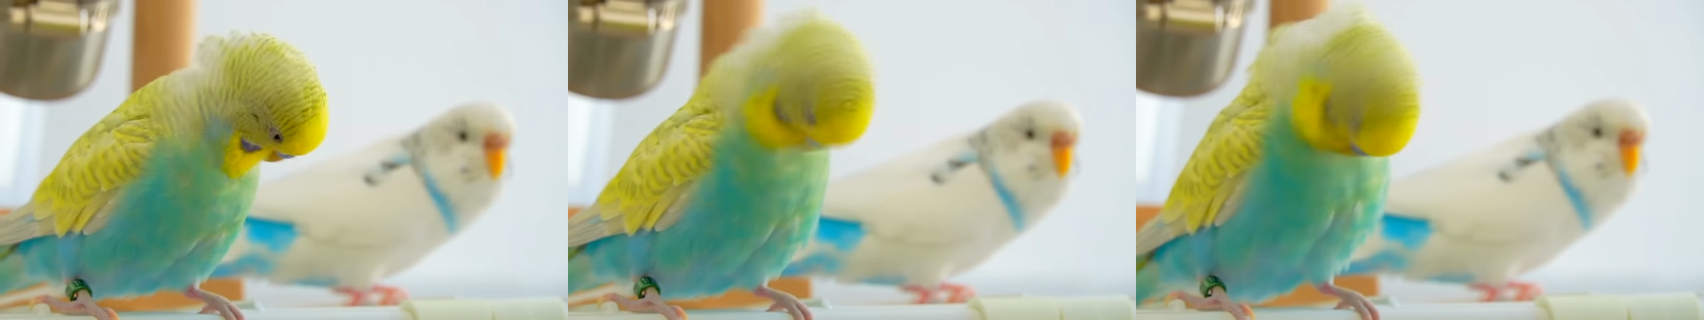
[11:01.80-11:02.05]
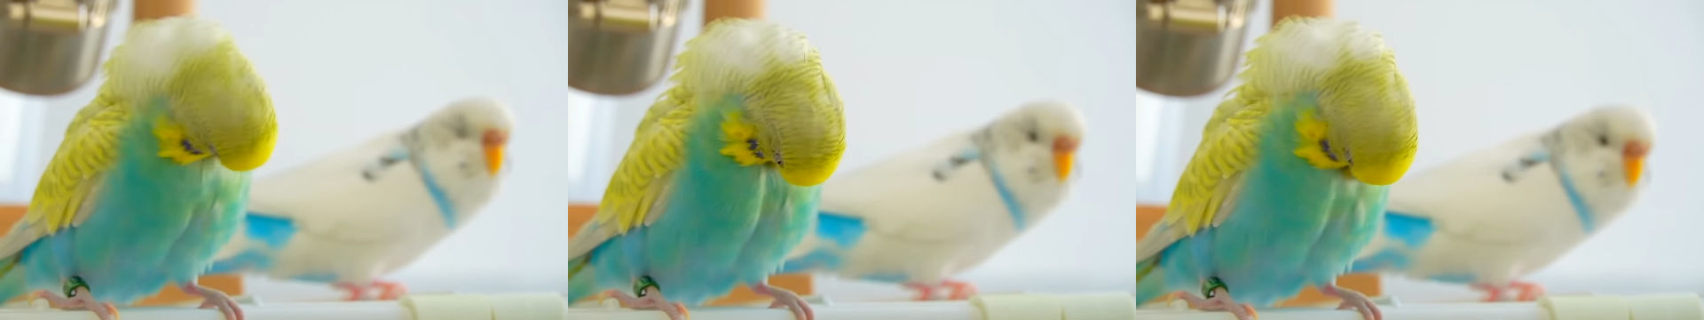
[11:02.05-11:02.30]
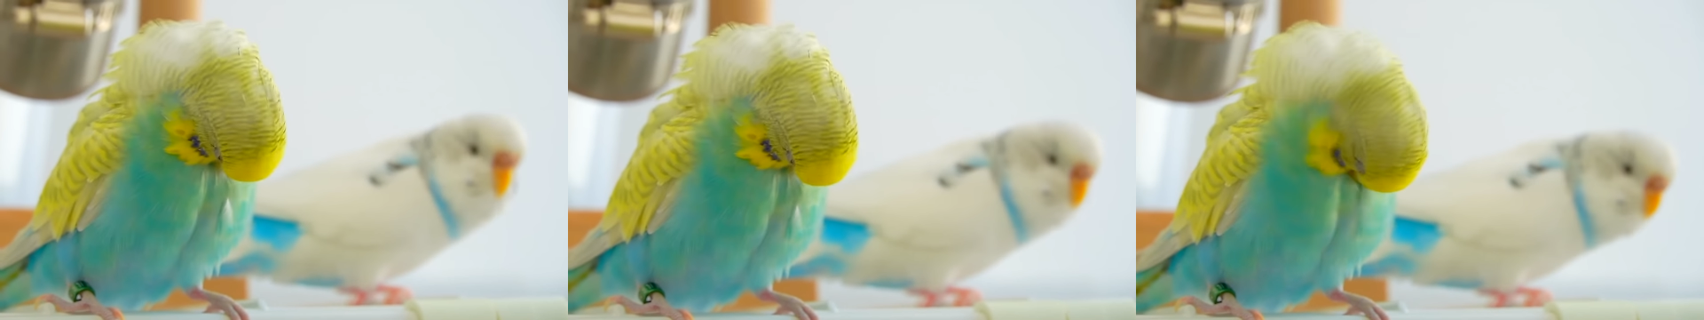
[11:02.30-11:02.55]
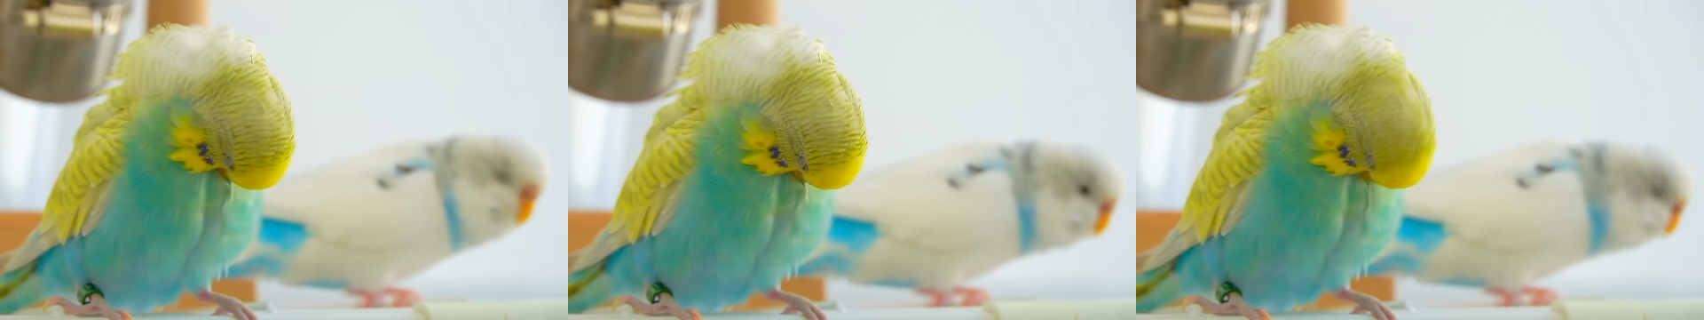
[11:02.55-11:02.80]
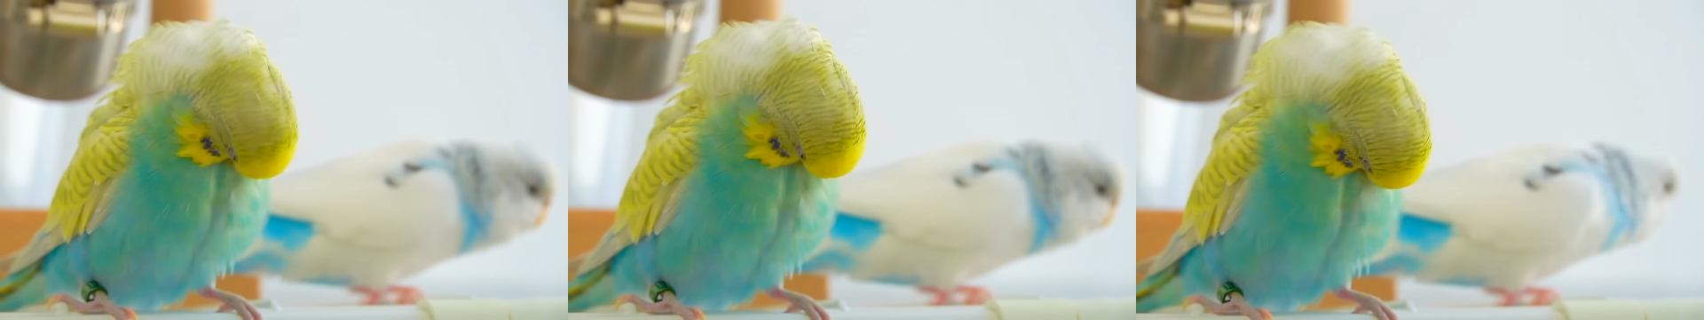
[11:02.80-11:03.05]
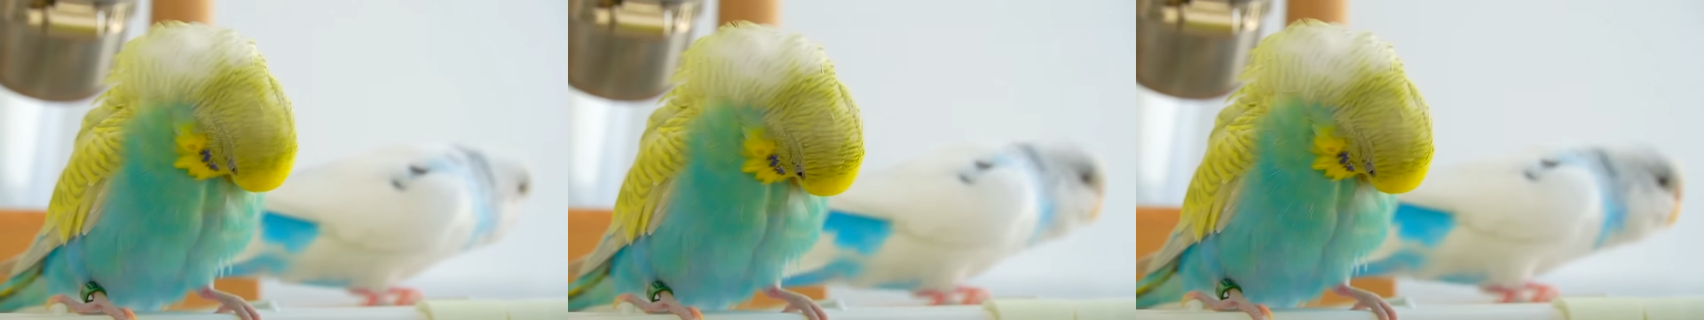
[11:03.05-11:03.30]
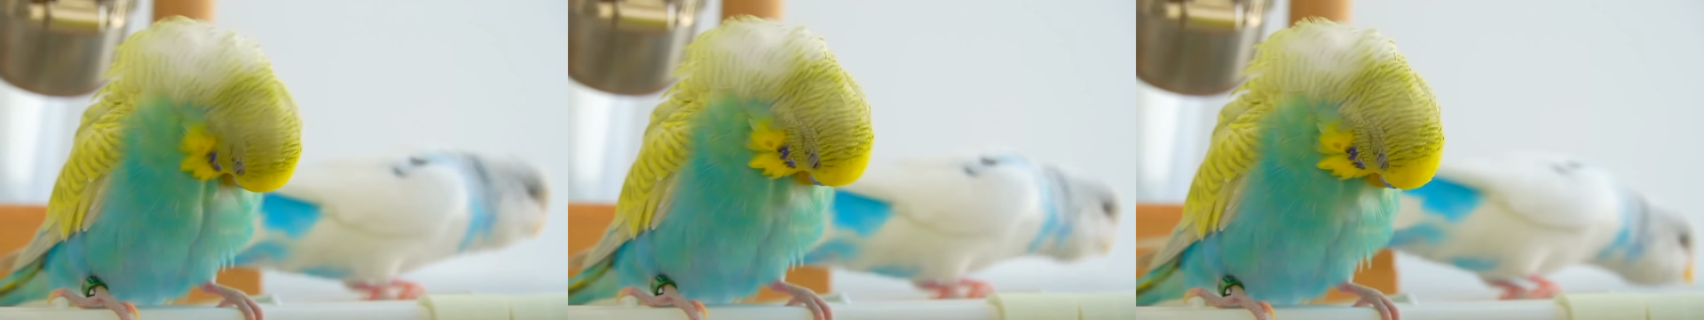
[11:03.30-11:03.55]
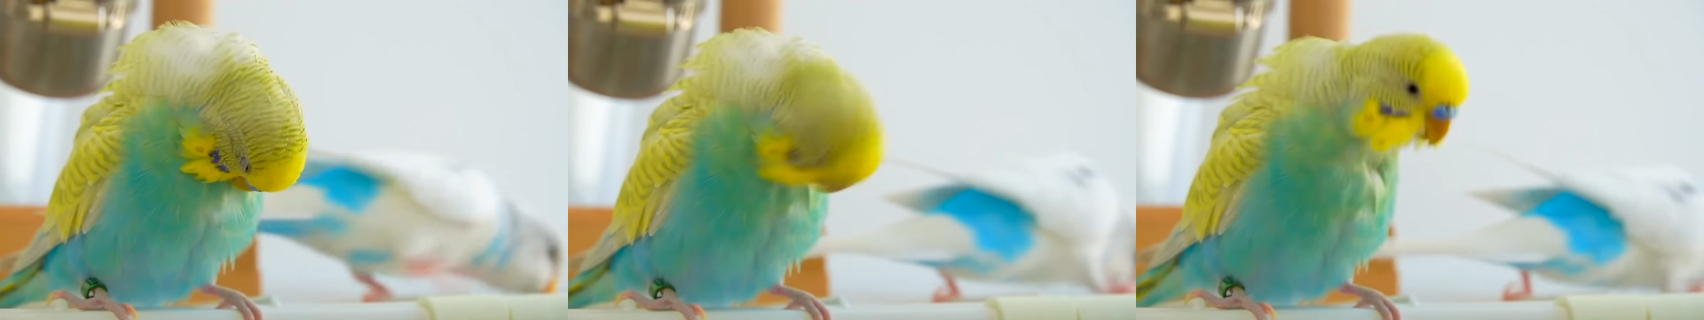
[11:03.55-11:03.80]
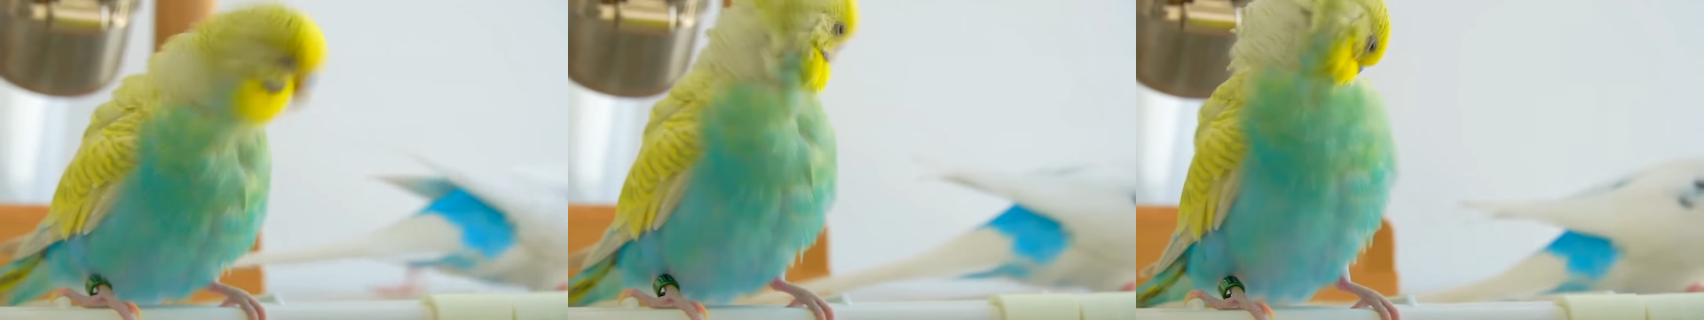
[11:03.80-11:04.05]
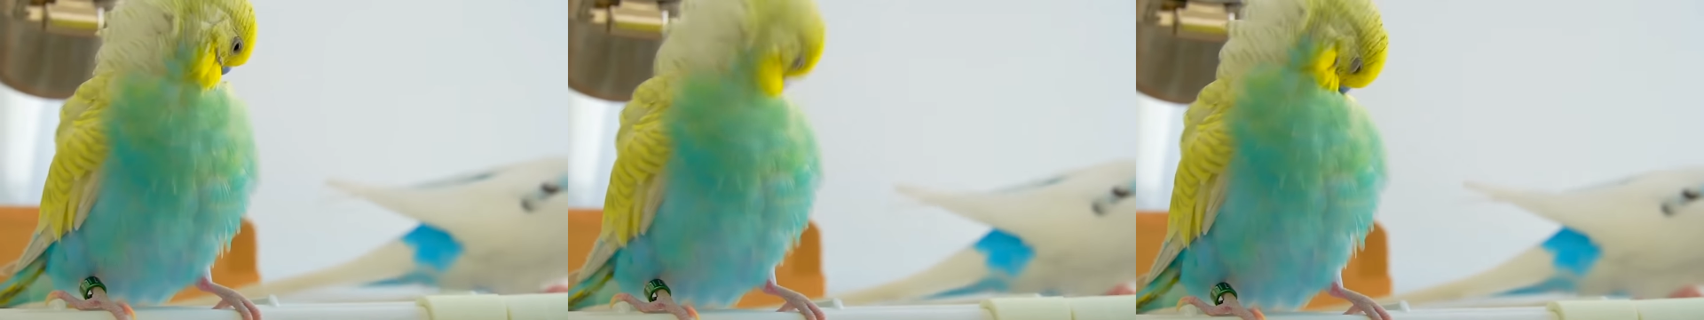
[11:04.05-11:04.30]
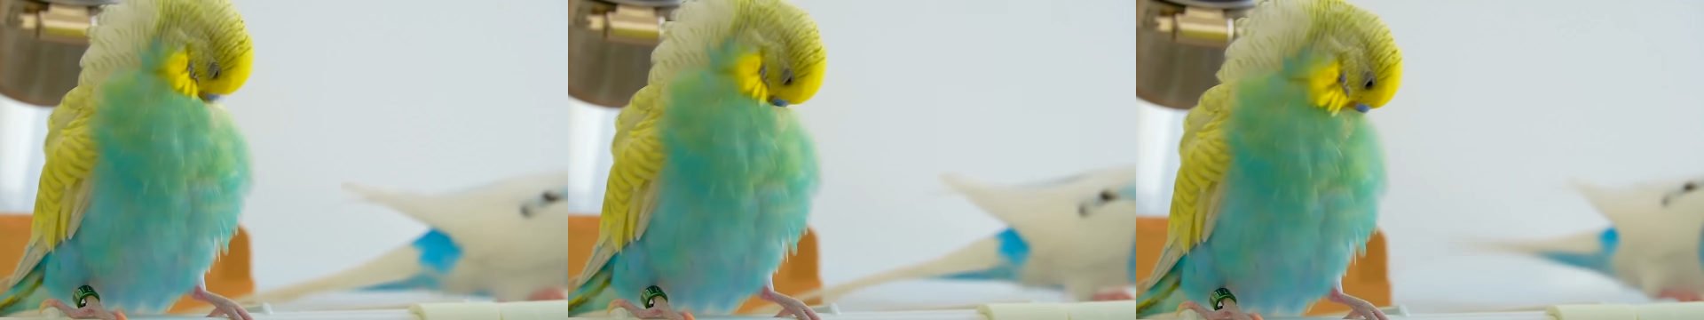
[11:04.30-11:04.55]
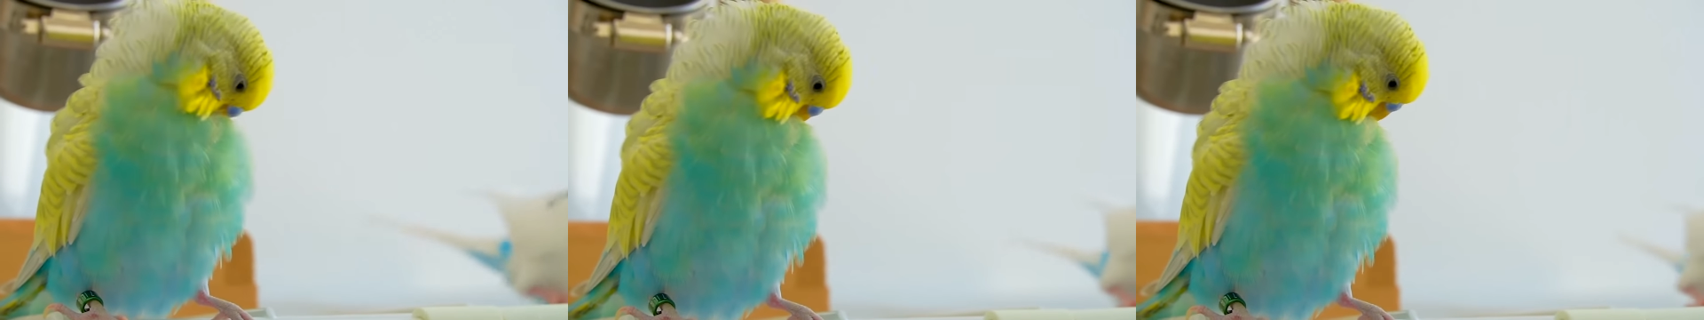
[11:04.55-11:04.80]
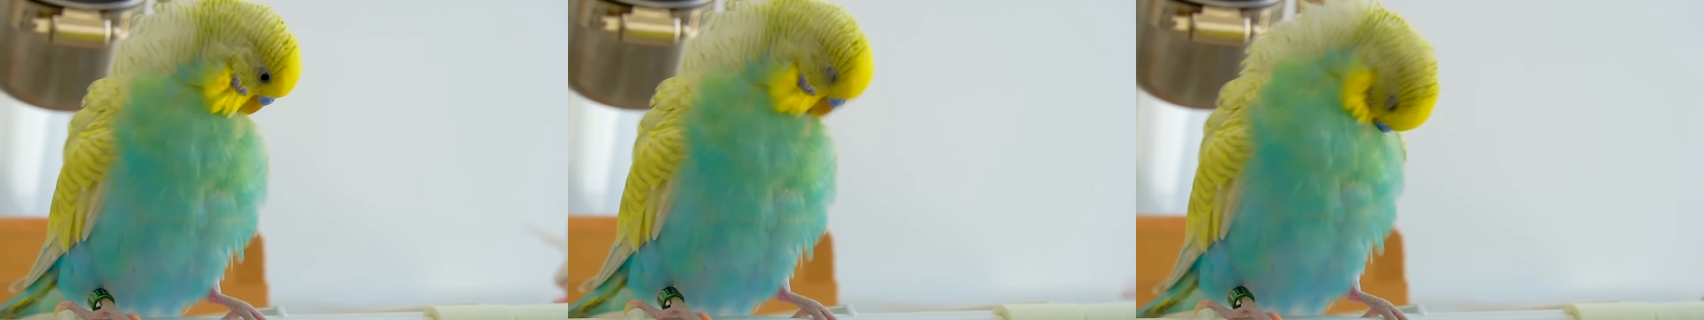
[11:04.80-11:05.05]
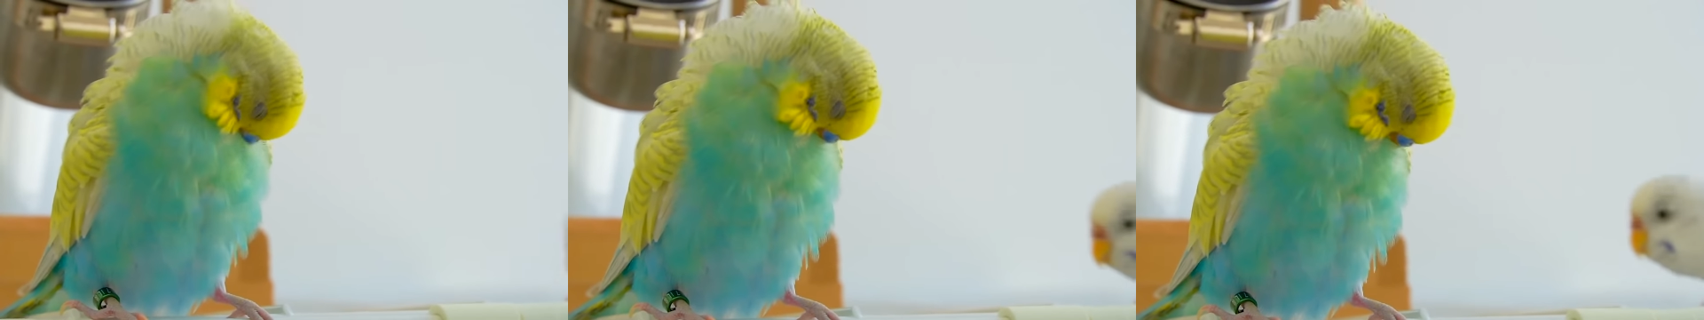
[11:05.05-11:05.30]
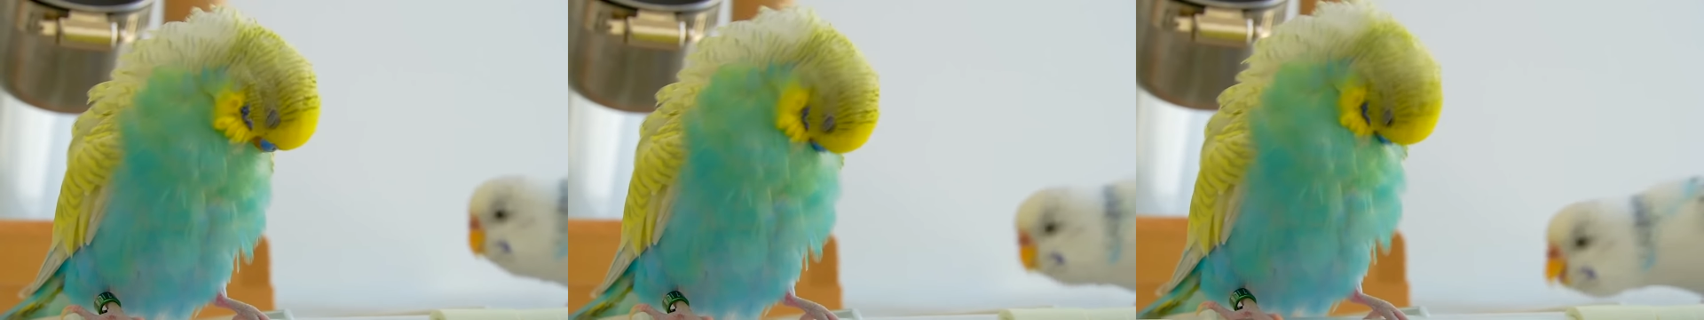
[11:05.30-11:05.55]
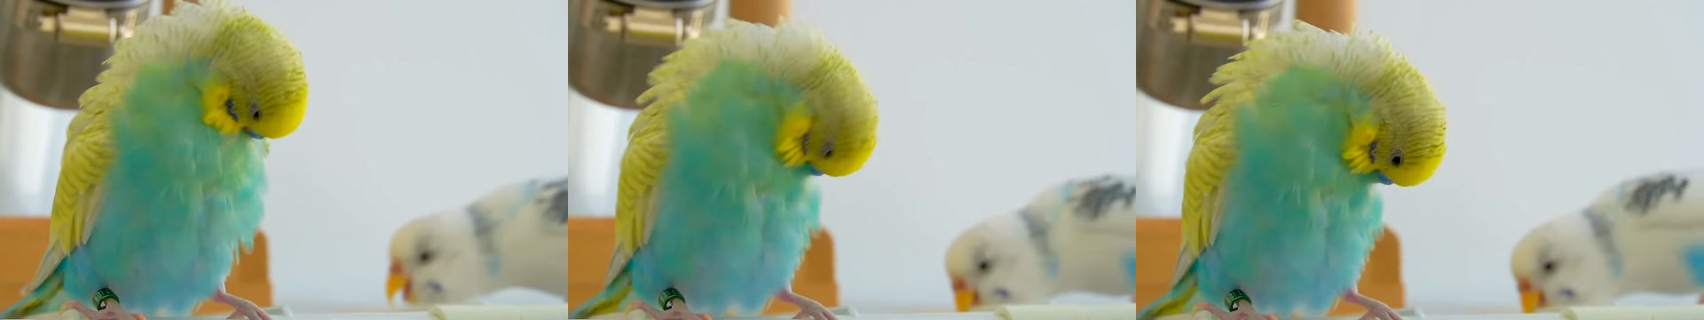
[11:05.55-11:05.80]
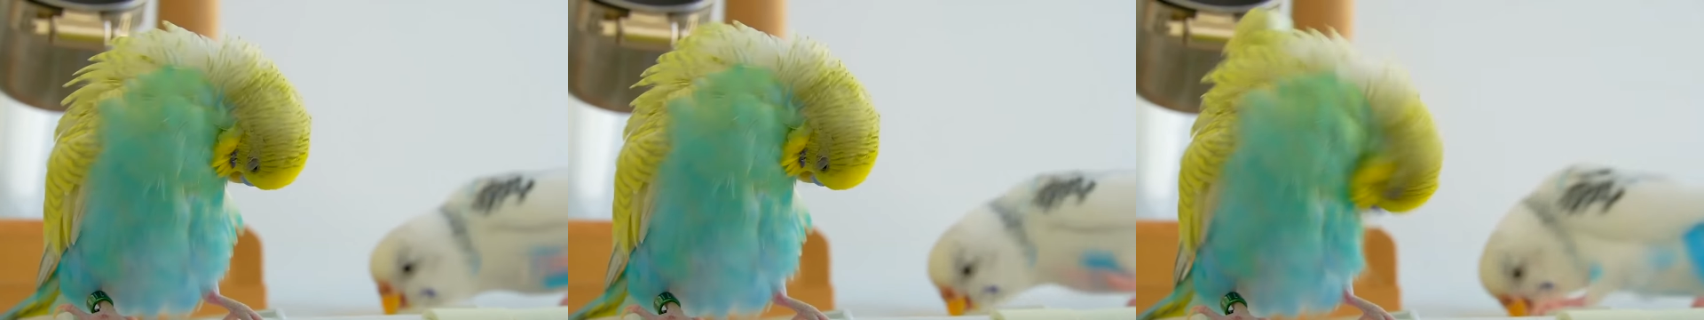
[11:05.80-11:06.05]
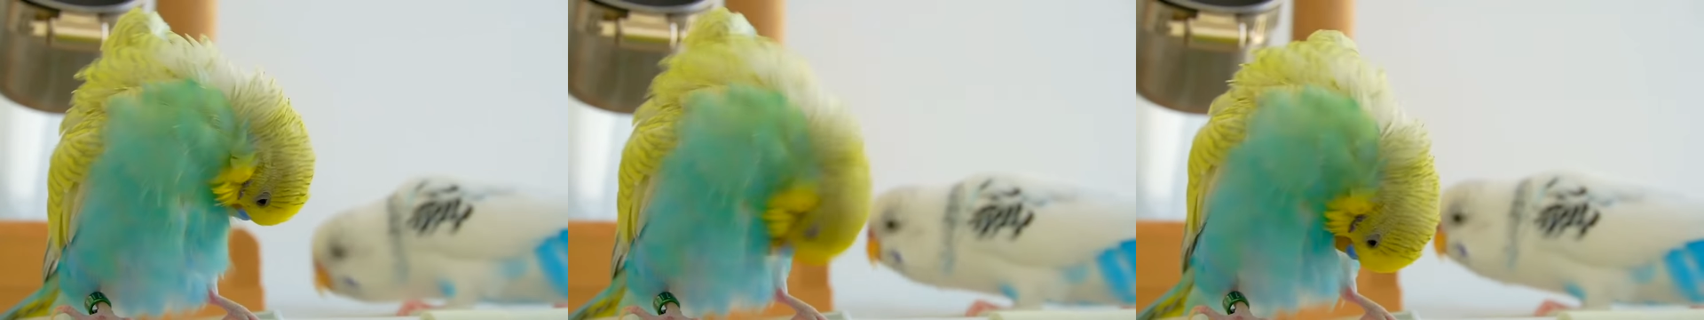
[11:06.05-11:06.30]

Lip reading: No face is visible, so there are no lips to read.